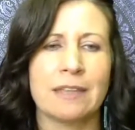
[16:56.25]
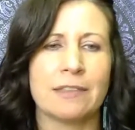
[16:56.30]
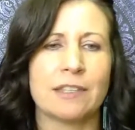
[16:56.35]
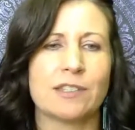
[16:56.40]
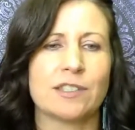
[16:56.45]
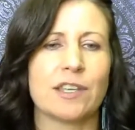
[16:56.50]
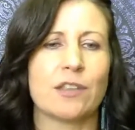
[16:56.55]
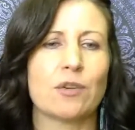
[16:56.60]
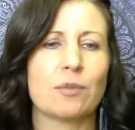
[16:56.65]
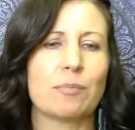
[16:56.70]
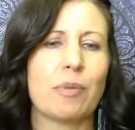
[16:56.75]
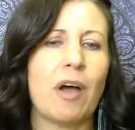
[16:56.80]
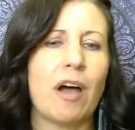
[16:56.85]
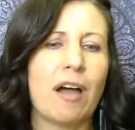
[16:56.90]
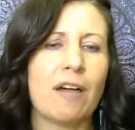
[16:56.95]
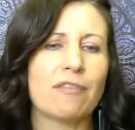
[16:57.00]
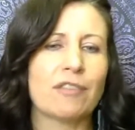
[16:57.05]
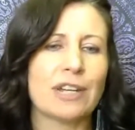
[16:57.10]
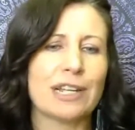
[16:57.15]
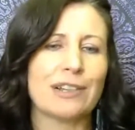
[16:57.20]
The Southern
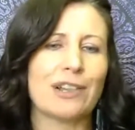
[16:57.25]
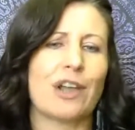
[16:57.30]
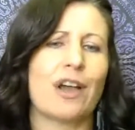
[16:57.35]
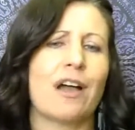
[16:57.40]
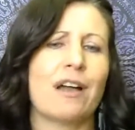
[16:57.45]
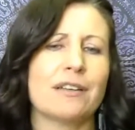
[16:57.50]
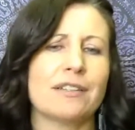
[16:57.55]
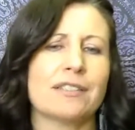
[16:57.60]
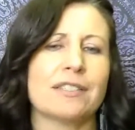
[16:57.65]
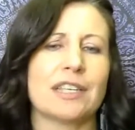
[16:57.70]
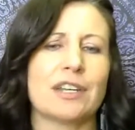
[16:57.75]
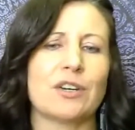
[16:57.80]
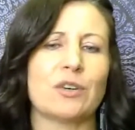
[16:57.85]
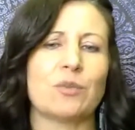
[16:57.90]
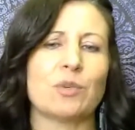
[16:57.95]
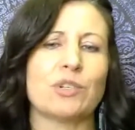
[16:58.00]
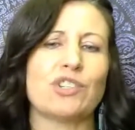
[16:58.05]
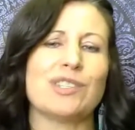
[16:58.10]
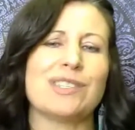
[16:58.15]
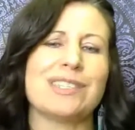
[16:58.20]
Poverty Law
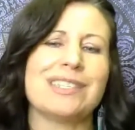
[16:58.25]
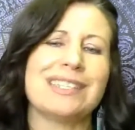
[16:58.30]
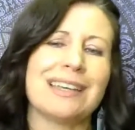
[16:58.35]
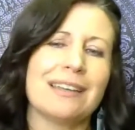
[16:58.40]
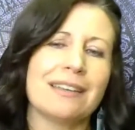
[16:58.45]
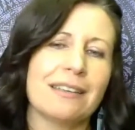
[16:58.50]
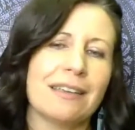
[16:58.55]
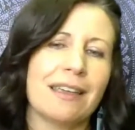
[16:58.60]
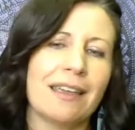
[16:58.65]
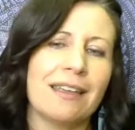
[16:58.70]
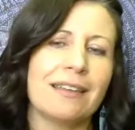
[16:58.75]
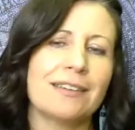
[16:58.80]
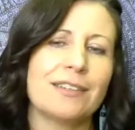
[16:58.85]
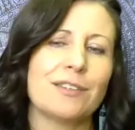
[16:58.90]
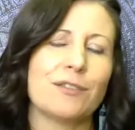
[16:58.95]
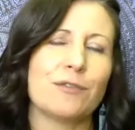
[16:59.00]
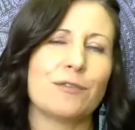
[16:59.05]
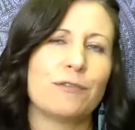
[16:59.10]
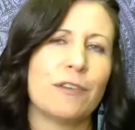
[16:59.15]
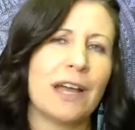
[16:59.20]
Center, which is dedicated
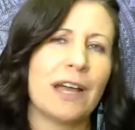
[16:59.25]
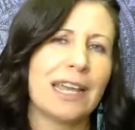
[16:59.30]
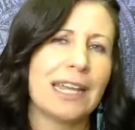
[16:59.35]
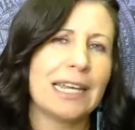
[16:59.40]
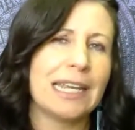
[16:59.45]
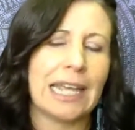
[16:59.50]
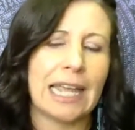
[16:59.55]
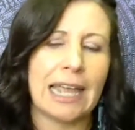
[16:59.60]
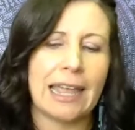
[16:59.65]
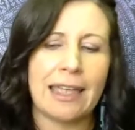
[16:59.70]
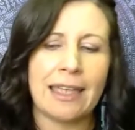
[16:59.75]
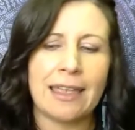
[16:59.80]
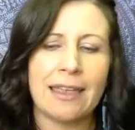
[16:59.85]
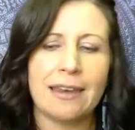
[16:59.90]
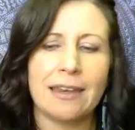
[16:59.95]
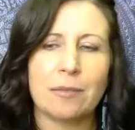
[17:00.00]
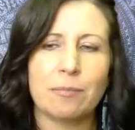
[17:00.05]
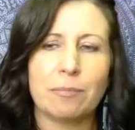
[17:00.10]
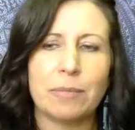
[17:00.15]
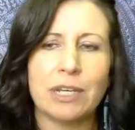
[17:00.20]
to fighting
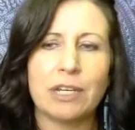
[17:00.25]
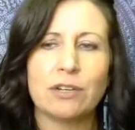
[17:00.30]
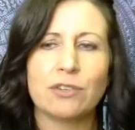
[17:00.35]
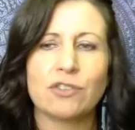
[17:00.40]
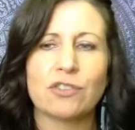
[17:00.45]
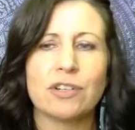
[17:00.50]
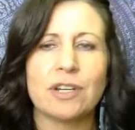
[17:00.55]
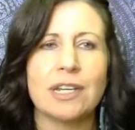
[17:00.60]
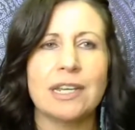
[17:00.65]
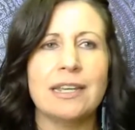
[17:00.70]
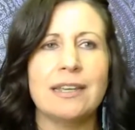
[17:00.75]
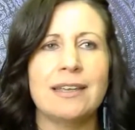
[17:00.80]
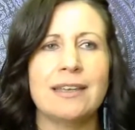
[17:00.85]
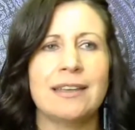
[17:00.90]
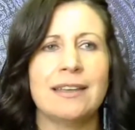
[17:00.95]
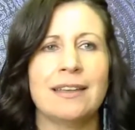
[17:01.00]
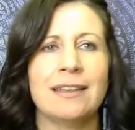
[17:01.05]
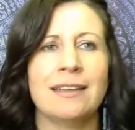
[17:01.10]
hate and bigotry,